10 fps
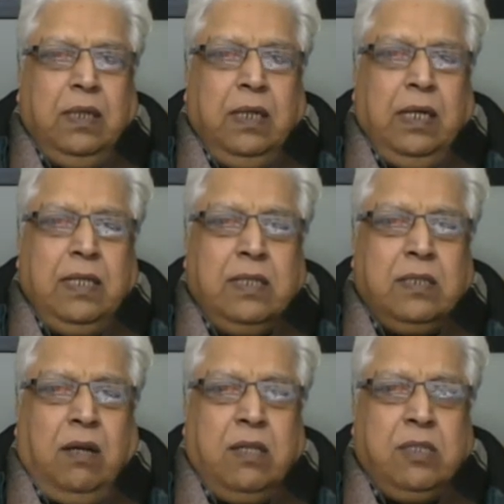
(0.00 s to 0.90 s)
It is
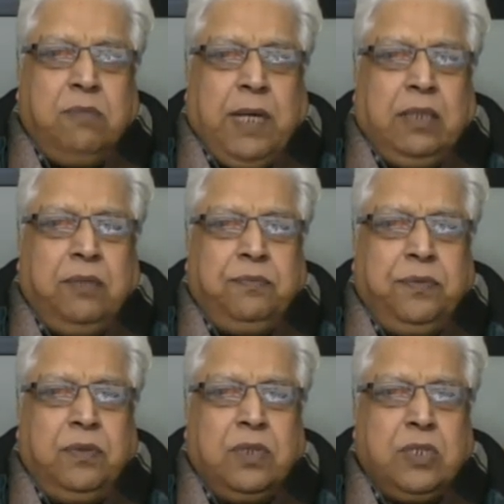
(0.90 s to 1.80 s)
caused by the
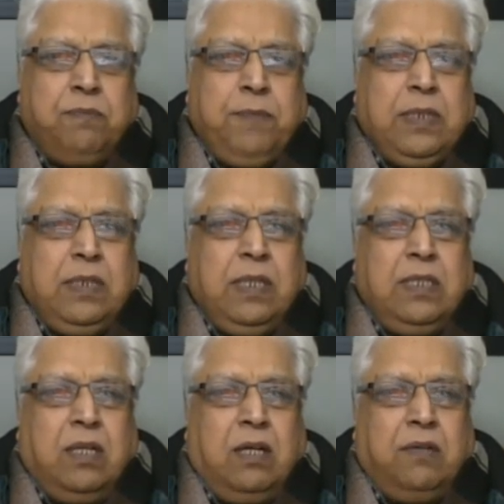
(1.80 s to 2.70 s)
4
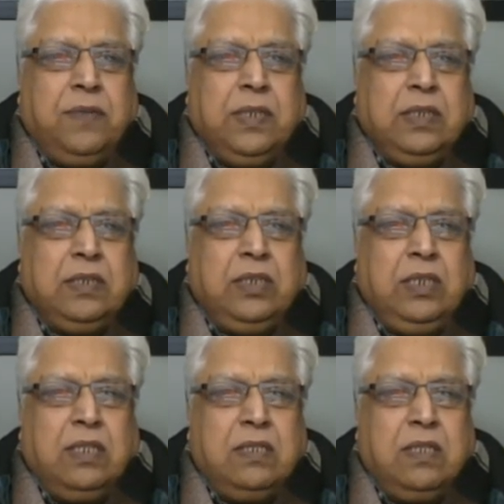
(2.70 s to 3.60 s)
species of
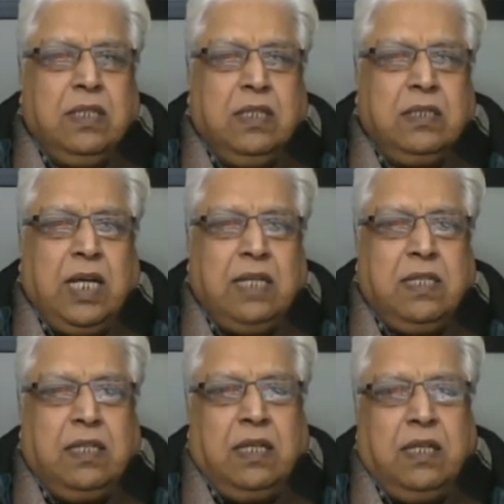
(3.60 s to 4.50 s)
genus
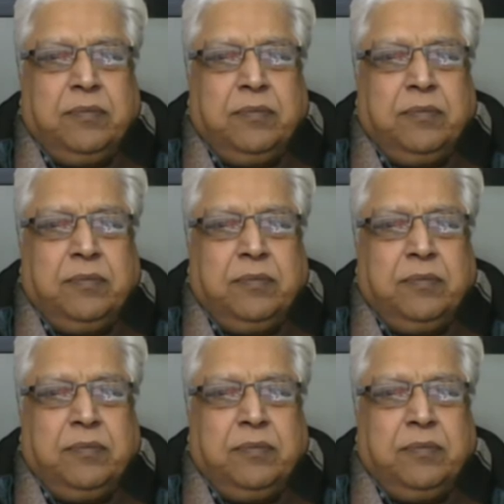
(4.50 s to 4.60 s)
Shigella.